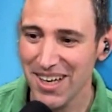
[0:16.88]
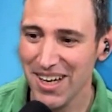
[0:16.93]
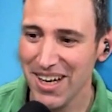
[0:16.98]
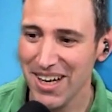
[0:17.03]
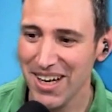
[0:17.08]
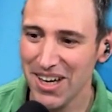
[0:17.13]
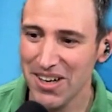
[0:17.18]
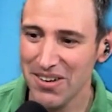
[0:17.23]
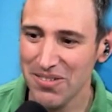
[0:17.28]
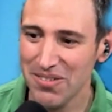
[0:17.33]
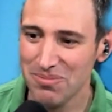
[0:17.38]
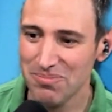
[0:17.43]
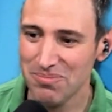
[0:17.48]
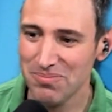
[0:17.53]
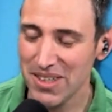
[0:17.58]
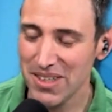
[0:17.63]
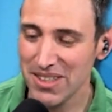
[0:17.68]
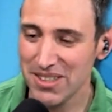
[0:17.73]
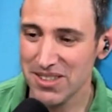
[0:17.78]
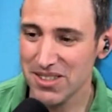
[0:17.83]
And
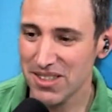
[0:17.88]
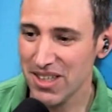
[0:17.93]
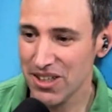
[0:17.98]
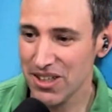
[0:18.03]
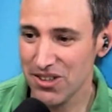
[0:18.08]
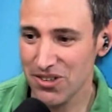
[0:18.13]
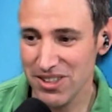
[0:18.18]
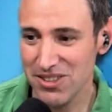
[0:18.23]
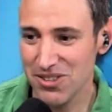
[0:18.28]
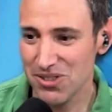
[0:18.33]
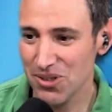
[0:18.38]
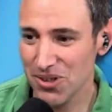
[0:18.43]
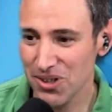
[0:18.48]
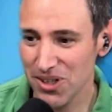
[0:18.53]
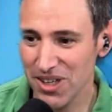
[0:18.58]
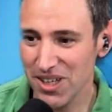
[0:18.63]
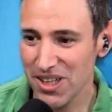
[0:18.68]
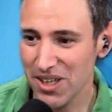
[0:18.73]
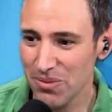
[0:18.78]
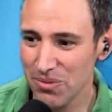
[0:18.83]
she's got a great
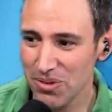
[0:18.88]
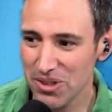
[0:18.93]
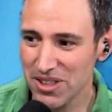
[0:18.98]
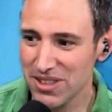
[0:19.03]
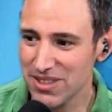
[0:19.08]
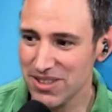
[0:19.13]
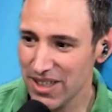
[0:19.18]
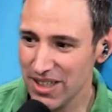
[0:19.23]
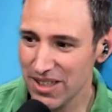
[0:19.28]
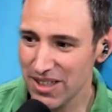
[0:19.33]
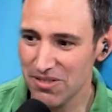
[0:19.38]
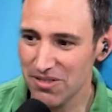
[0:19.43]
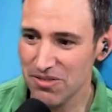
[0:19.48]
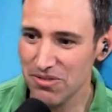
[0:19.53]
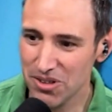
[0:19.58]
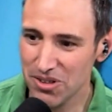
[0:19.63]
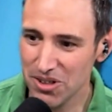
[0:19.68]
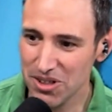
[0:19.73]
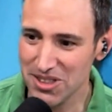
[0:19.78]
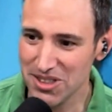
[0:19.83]
story. I'm really excited
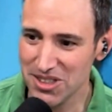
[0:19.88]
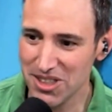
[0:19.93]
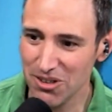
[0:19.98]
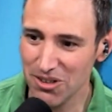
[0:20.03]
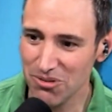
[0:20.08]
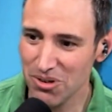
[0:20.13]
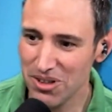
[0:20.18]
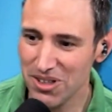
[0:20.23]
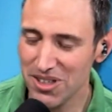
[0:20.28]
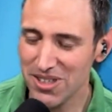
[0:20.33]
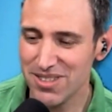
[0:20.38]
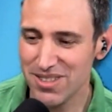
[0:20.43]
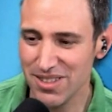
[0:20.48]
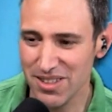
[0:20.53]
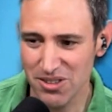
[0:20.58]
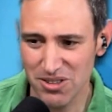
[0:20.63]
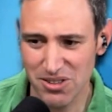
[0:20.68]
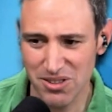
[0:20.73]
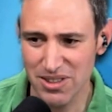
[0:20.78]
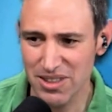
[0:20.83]
for her to share it with us
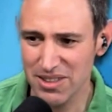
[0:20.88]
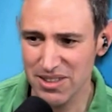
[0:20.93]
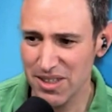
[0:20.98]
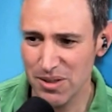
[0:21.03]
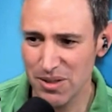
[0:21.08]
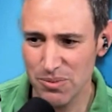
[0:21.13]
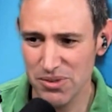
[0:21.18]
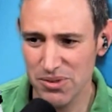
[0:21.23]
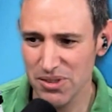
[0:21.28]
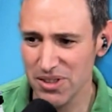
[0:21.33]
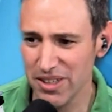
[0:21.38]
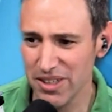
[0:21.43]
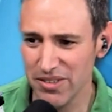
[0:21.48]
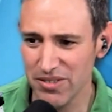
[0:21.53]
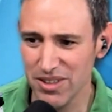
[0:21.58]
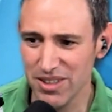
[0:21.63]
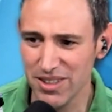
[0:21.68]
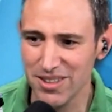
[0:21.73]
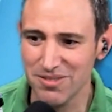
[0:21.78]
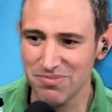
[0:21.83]
and also the tips and
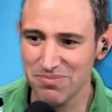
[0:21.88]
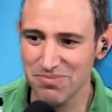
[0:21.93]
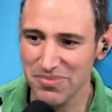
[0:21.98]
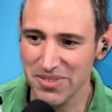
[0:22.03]
everything.